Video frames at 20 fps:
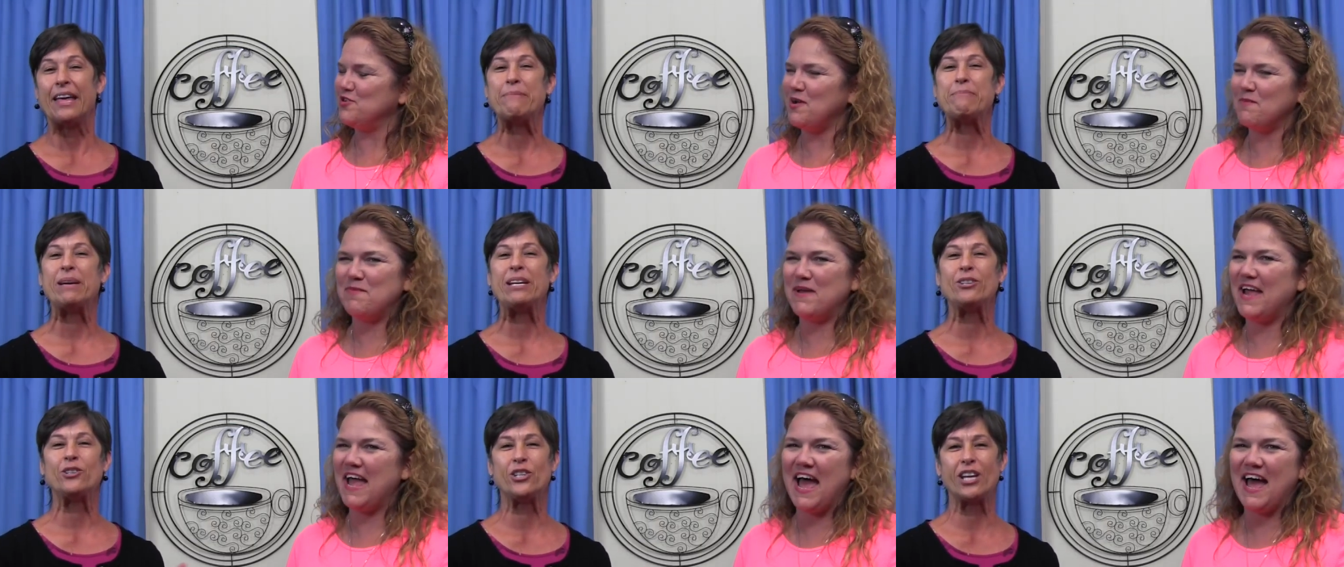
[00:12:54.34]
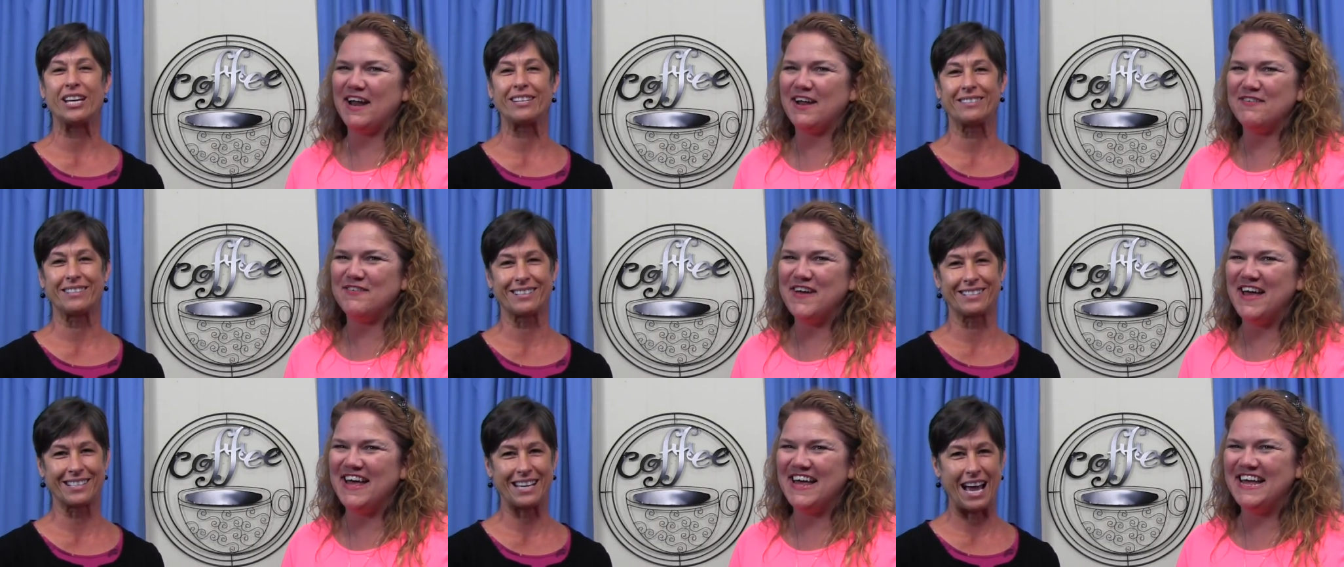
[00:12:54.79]
Speaker 1: That means she
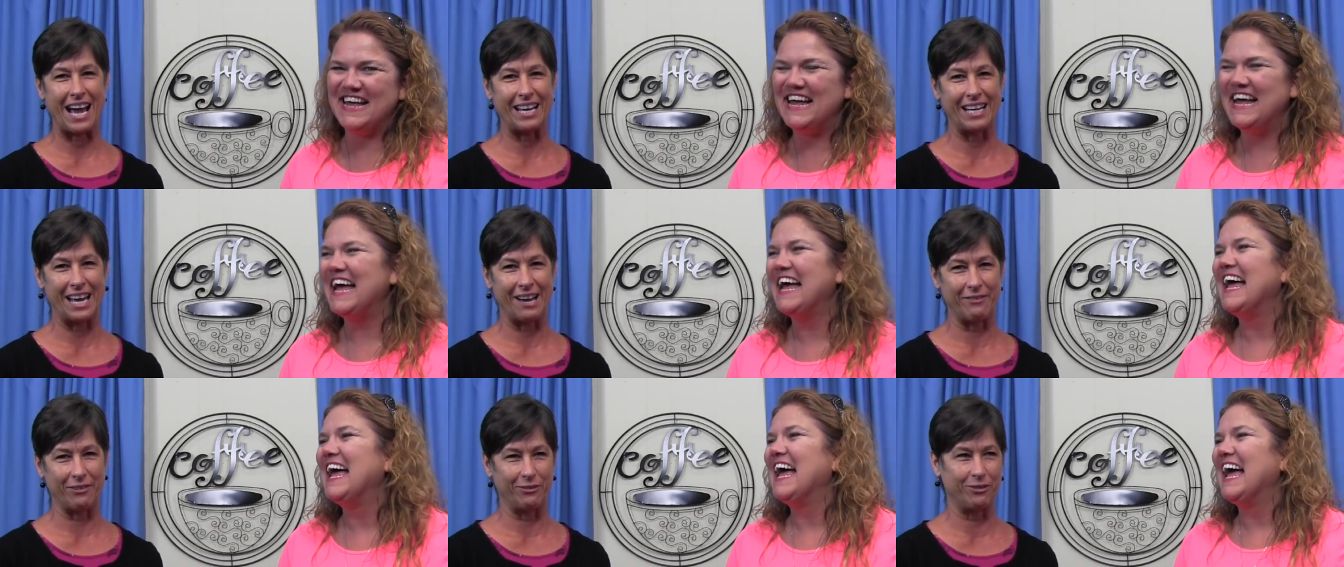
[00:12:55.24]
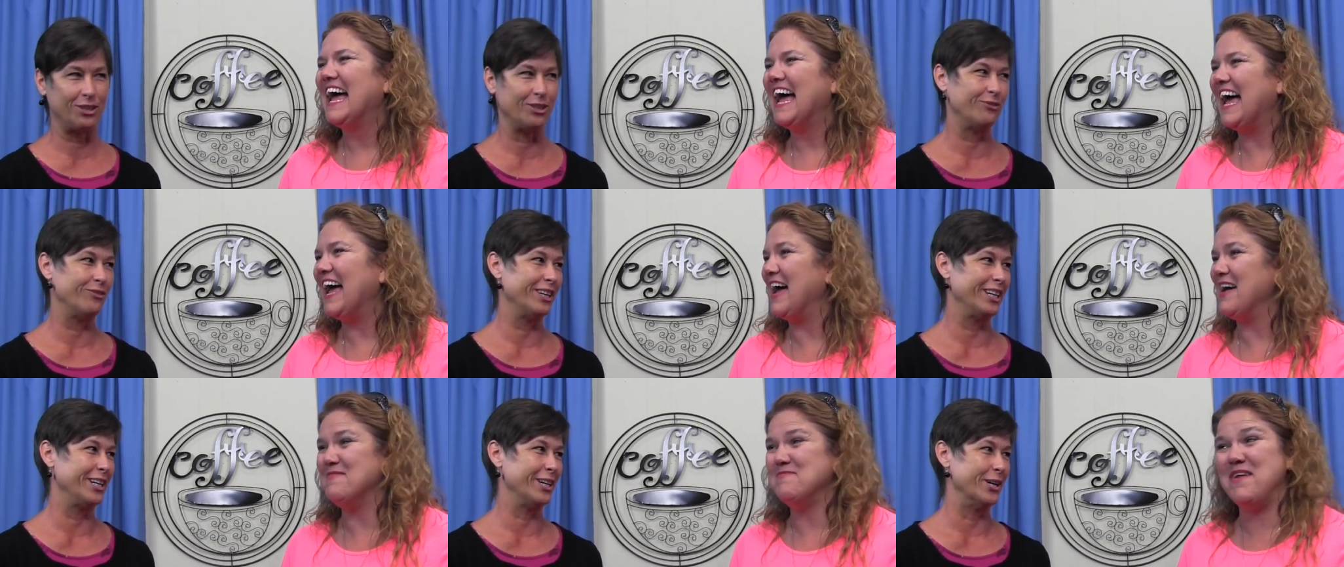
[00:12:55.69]
has to skydive if
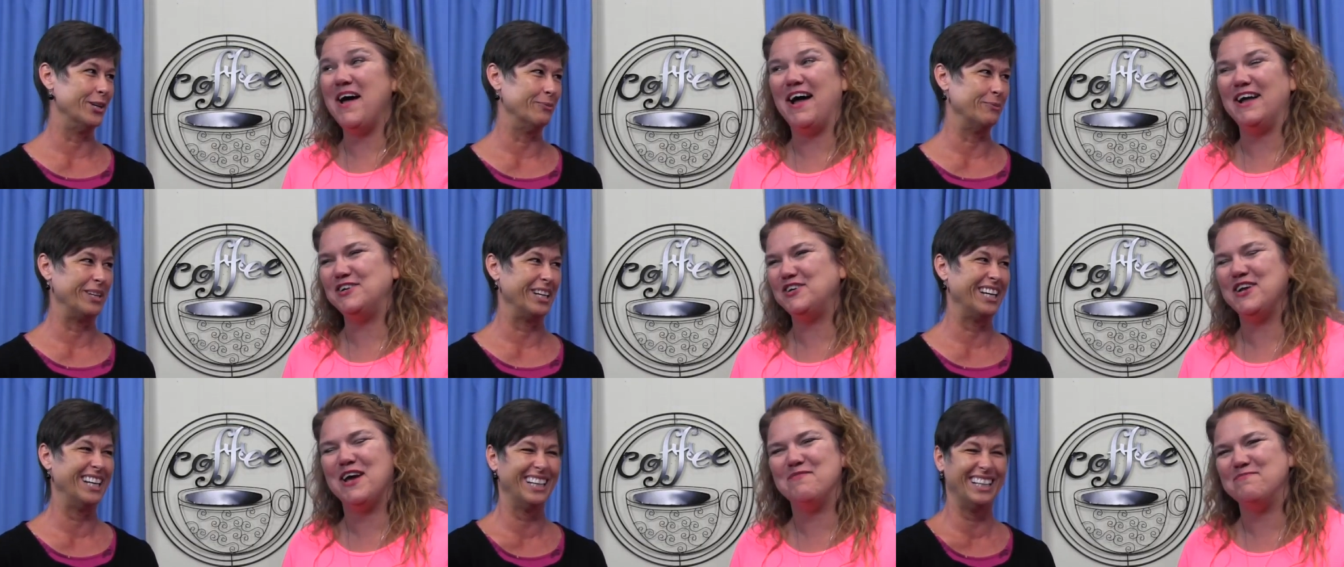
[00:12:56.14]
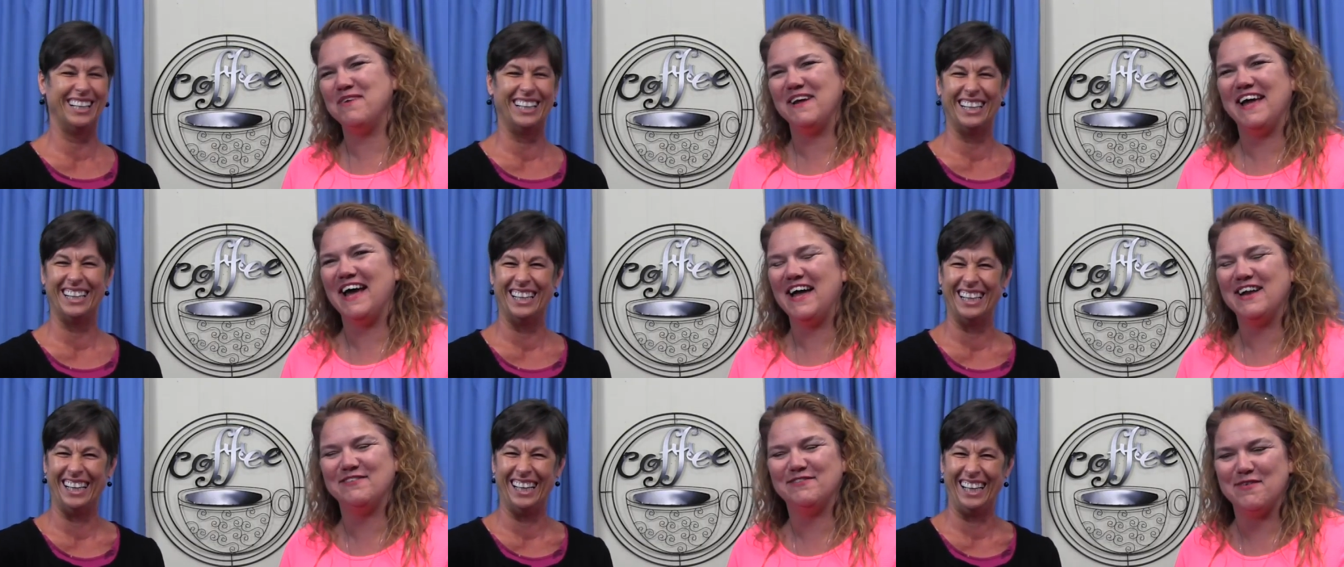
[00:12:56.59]
Speaker 2: she's videoing me. I'm not
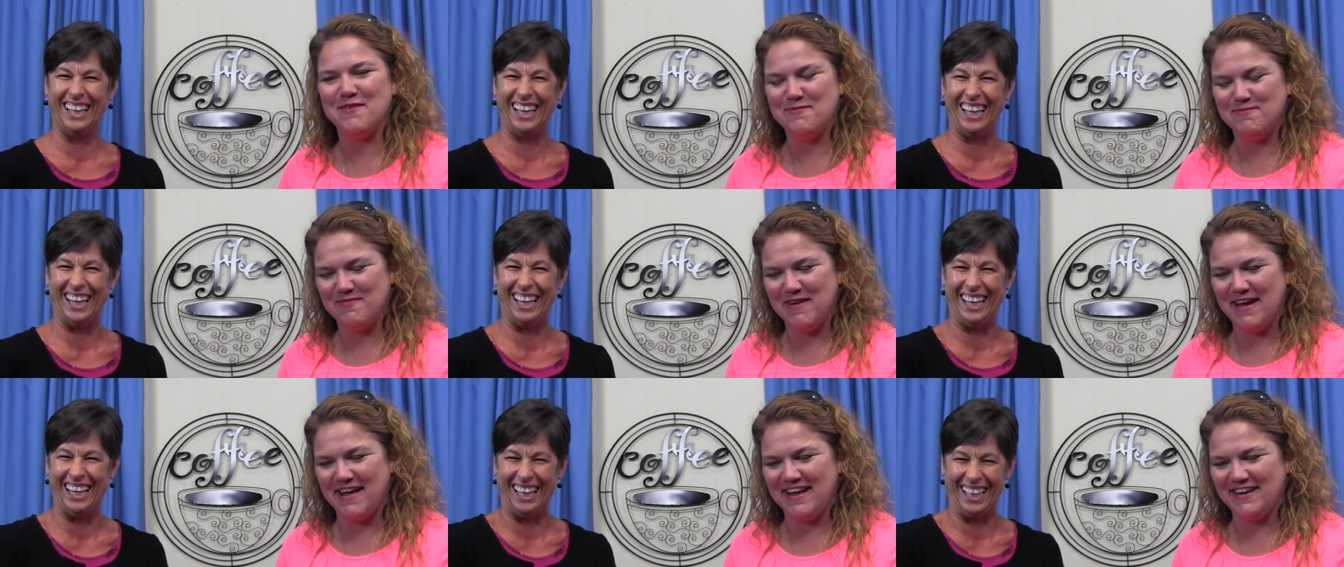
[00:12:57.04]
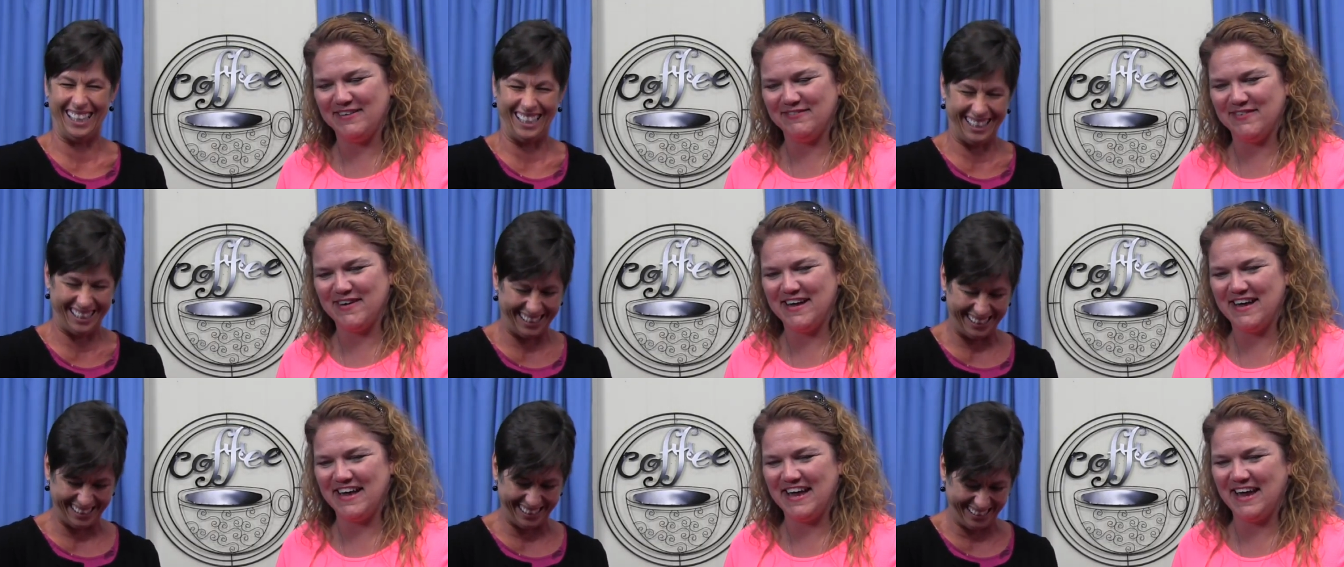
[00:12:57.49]
jumping out of
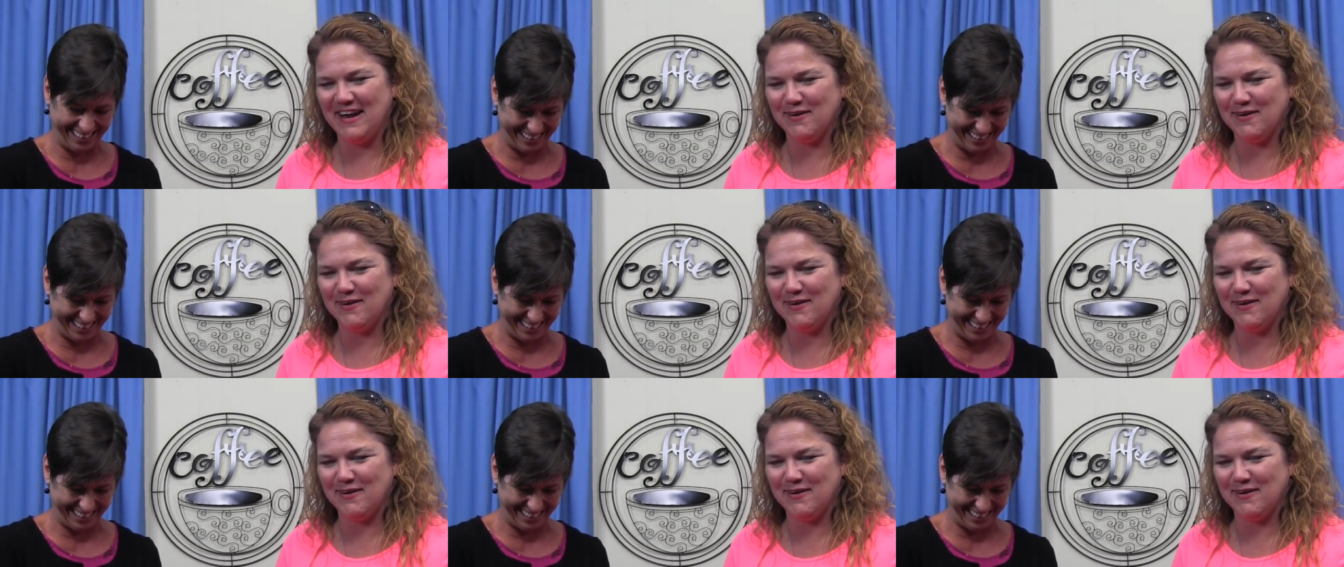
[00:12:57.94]
a